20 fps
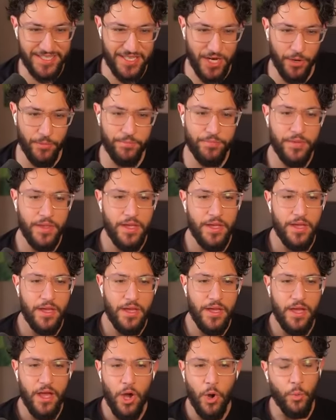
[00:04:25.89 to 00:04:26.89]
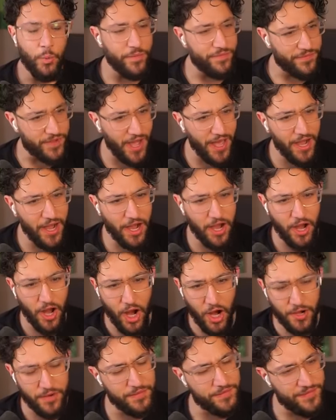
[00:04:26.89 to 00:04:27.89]
So we've got
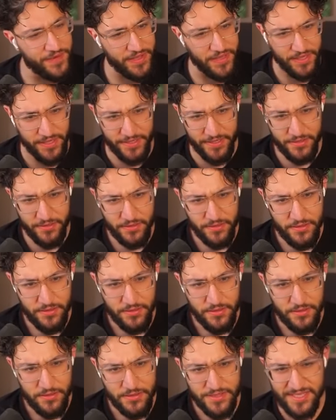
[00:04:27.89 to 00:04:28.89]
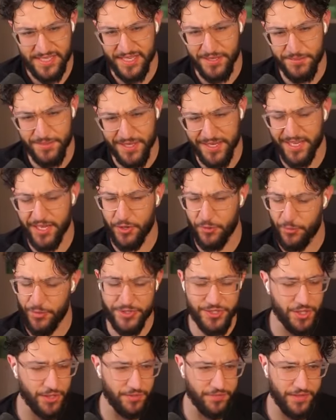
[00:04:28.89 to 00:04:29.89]
our villain. Seems like an
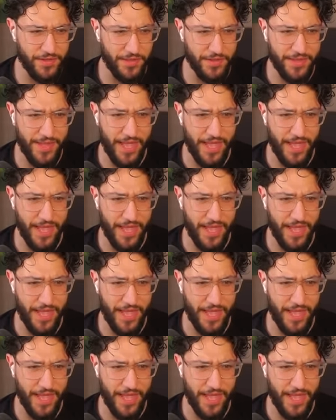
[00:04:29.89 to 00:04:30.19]
original villain,